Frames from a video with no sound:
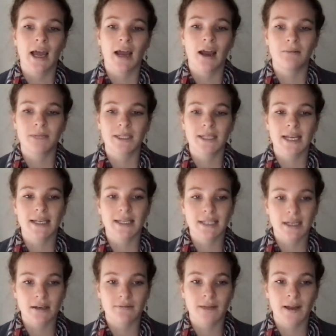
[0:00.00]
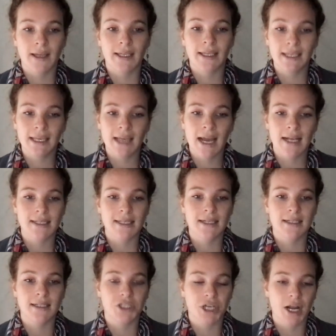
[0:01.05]
helped us identify key
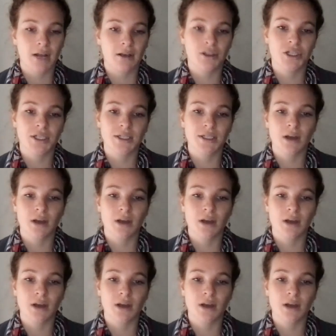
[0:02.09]
assets, challenges,